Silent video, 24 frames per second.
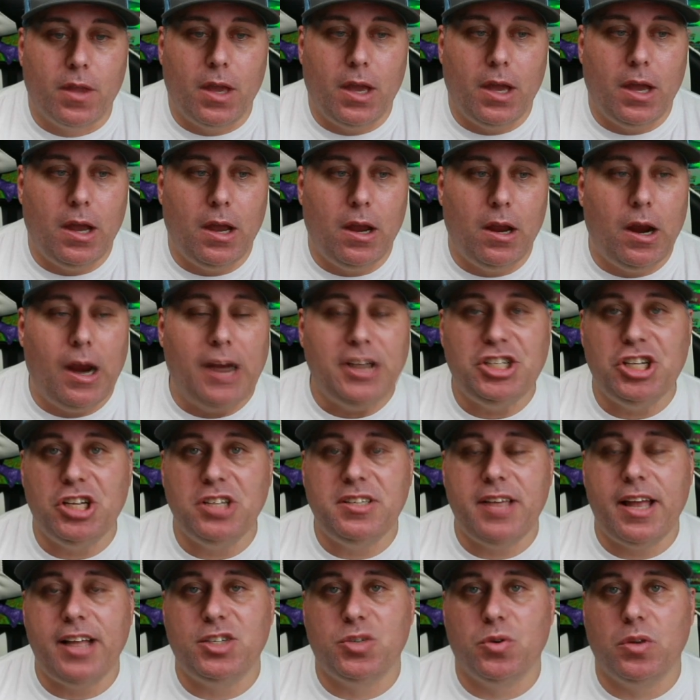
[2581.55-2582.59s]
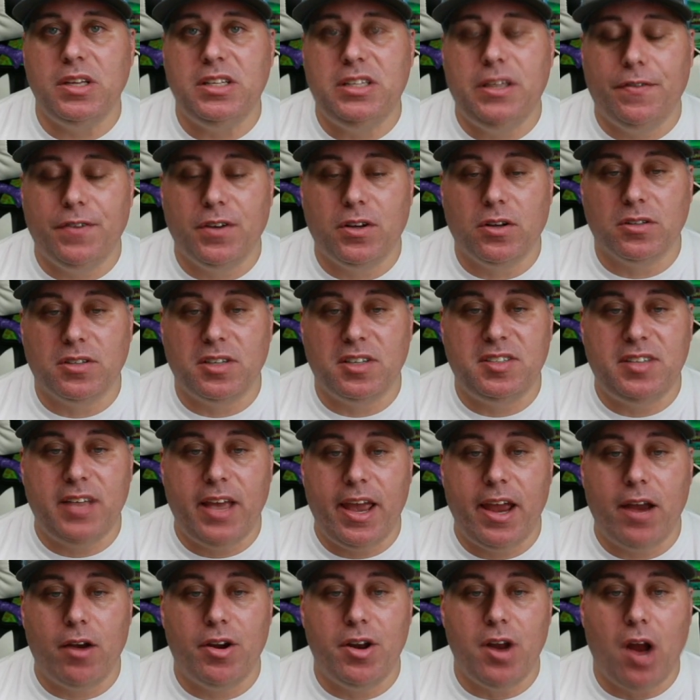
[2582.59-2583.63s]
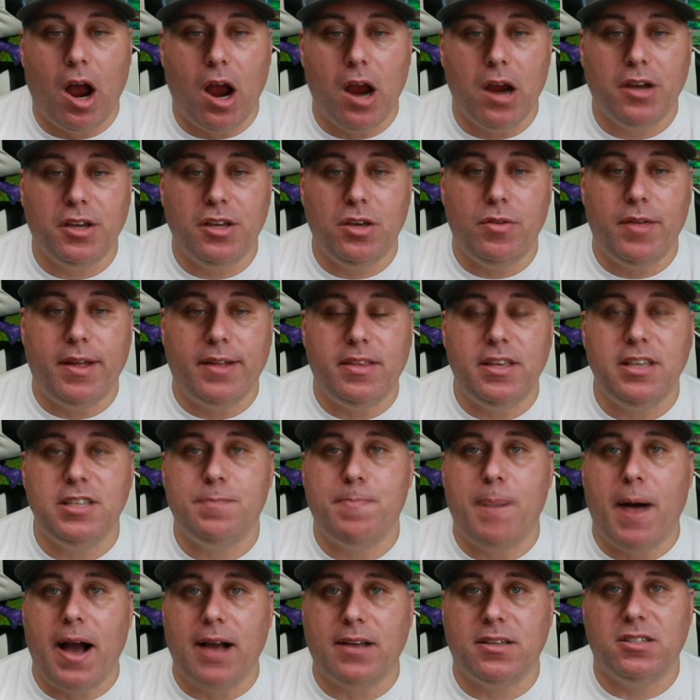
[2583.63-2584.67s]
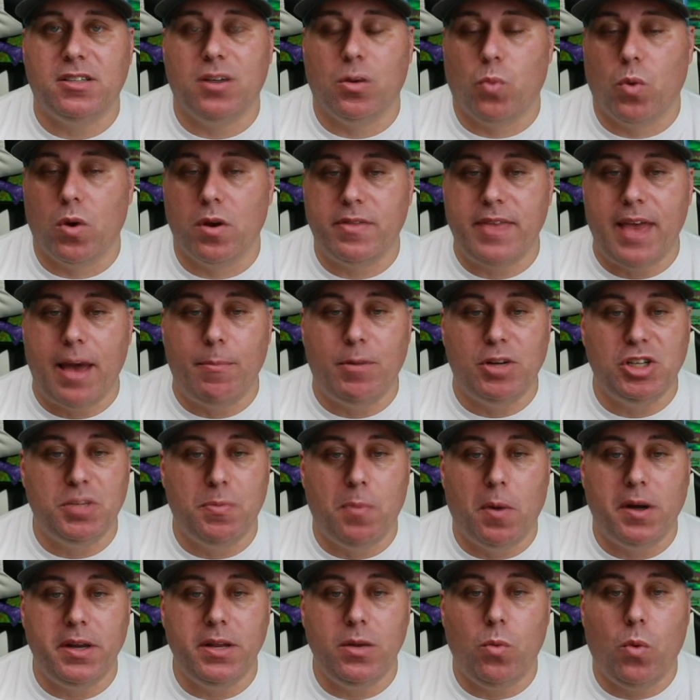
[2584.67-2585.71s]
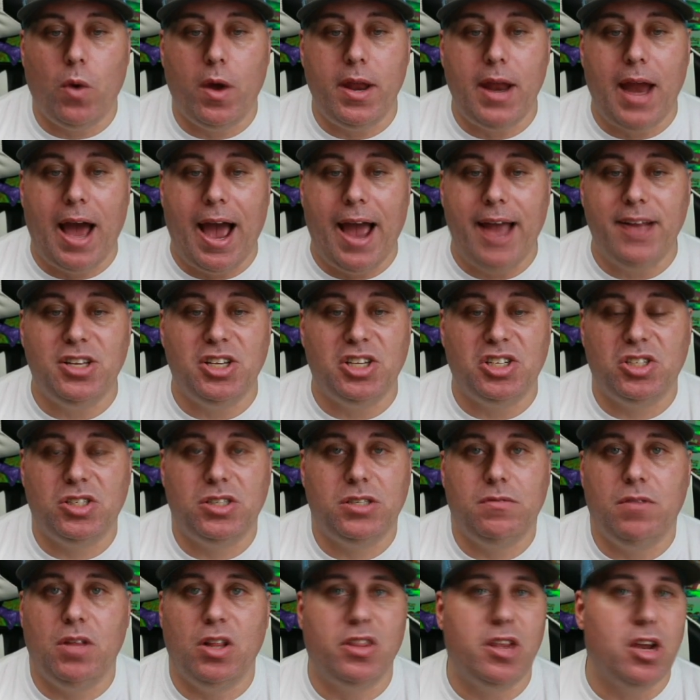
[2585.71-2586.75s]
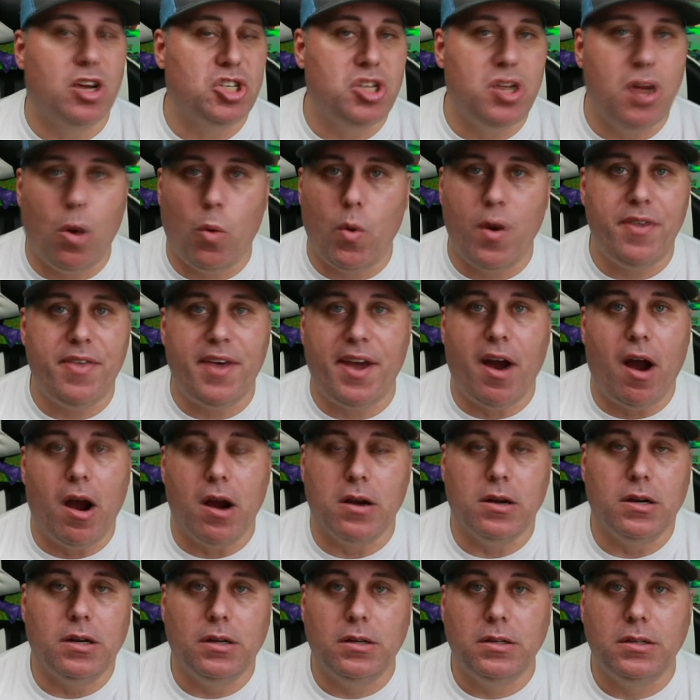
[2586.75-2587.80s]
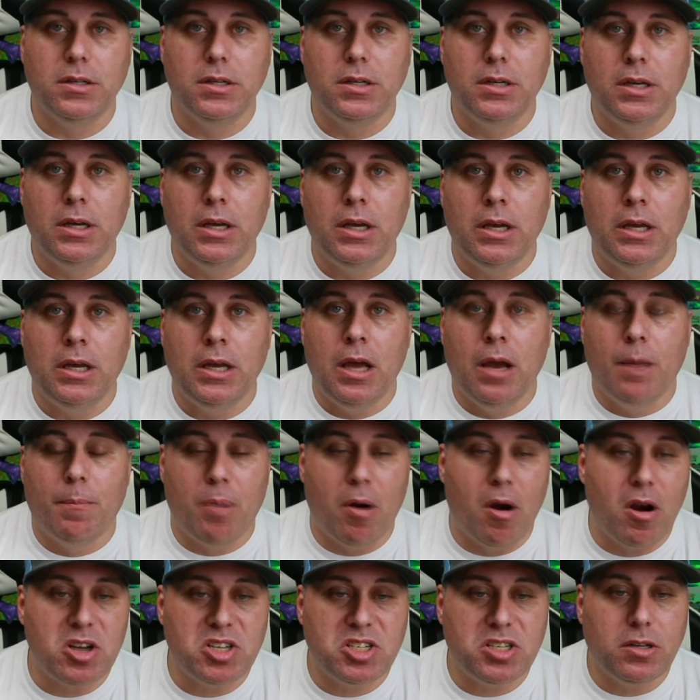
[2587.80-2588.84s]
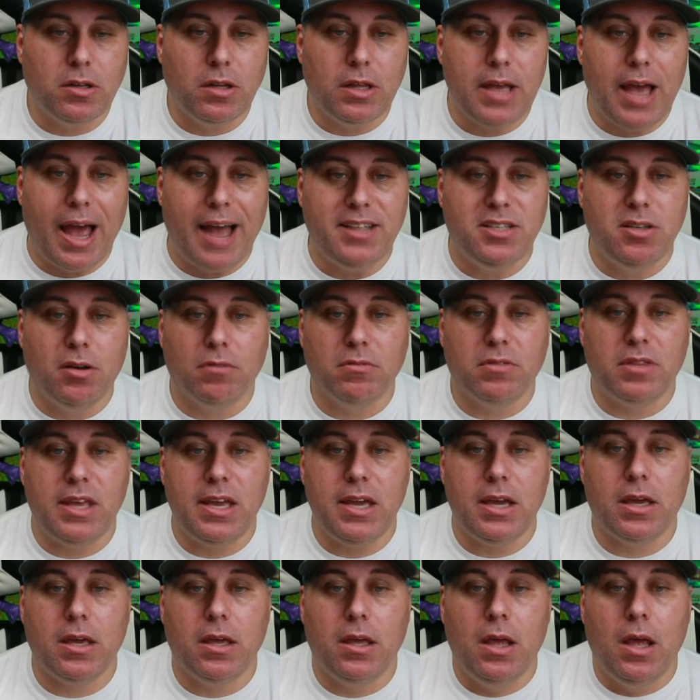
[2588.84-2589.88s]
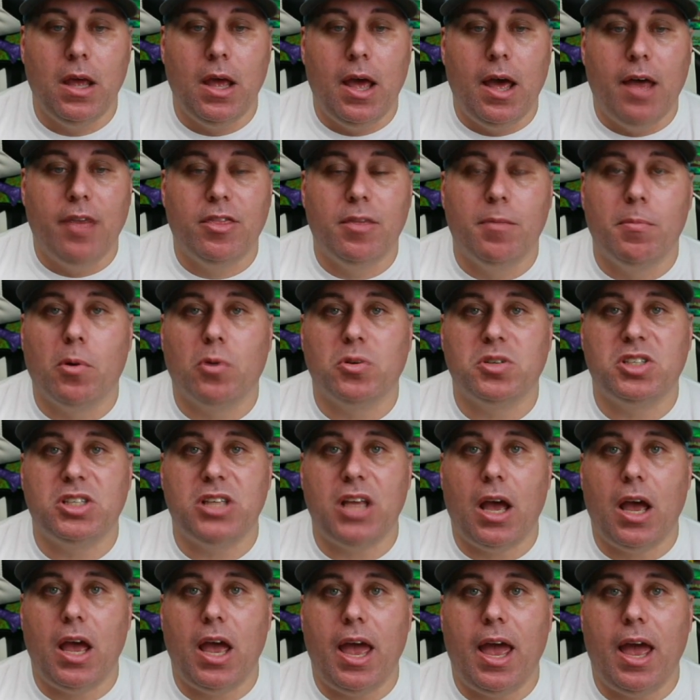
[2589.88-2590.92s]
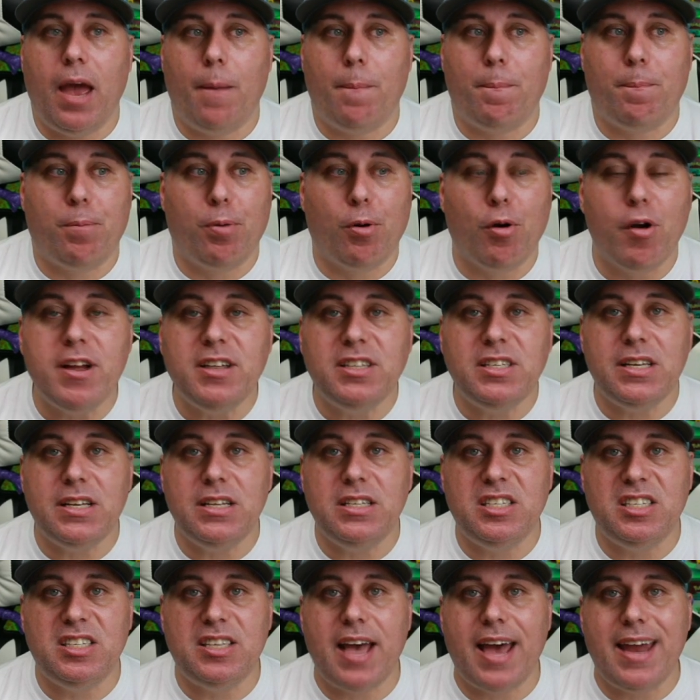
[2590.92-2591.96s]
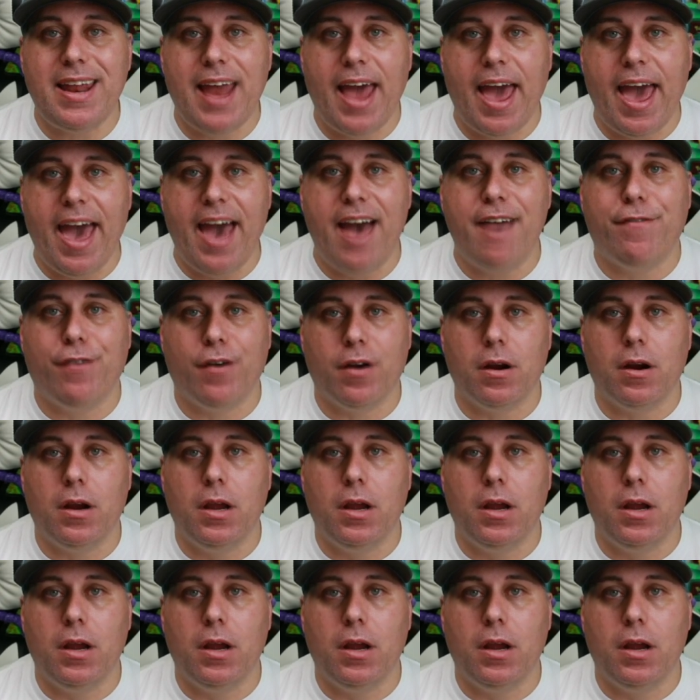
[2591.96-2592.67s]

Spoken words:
or I should say it's really difficult to sit here and argue that these boxes are worth that much money when there's no way they are. Personally, I don't think the most printed set ever